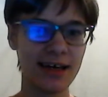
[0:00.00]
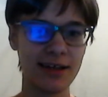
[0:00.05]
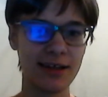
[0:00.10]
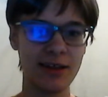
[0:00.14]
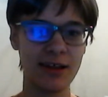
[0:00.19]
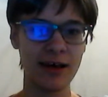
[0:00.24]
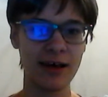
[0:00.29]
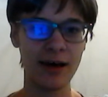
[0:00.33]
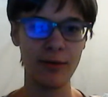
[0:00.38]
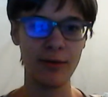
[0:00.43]

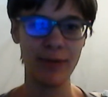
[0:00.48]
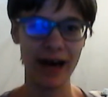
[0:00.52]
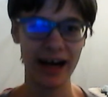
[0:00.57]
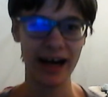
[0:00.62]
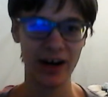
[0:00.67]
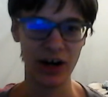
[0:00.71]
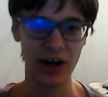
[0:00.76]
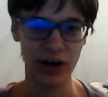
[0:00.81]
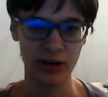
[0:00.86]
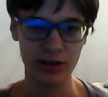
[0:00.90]
the
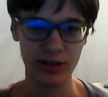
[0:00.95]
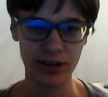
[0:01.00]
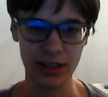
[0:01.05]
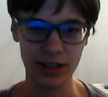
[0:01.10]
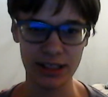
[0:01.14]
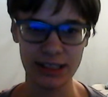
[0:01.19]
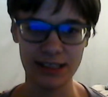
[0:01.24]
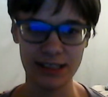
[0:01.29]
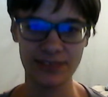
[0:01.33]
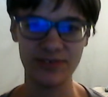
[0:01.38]
background
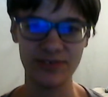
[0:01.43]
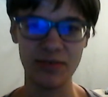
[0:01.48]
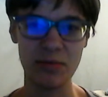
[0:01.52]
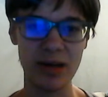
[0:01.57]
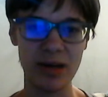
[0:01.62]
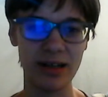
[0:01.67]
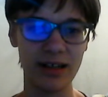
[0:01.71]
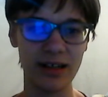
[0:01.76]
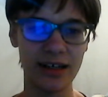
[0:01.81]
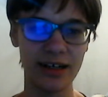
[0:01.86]
looks
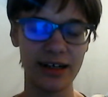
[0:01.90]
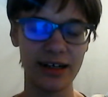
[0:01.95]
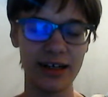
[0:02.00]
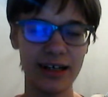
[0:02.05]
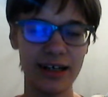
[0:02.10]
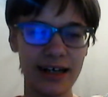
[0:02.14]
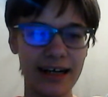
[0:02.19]
familiar,